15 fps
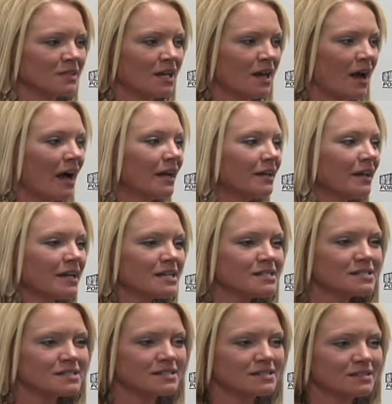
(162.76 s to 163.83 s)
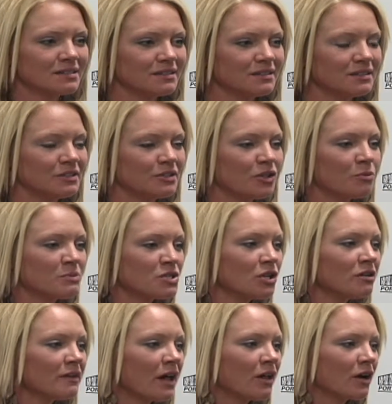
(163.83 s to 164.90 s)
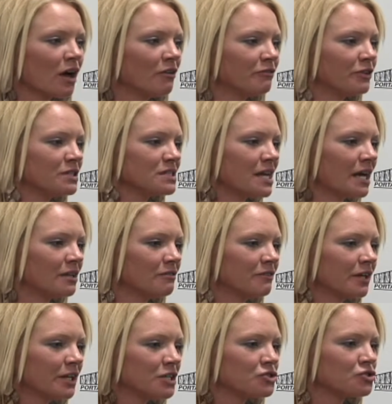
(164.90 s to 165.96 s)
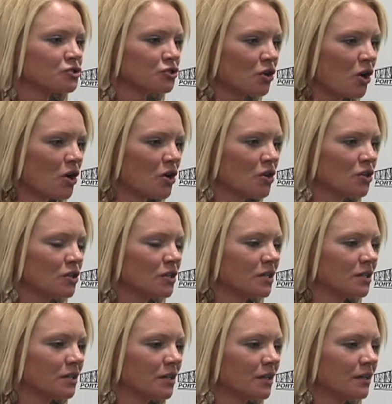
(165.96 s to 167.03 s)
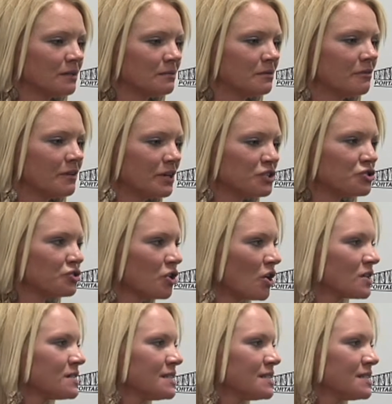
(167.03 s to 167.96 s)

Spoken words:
I guess, you know, the Missouri Valley Conference had a very strong season, a very strong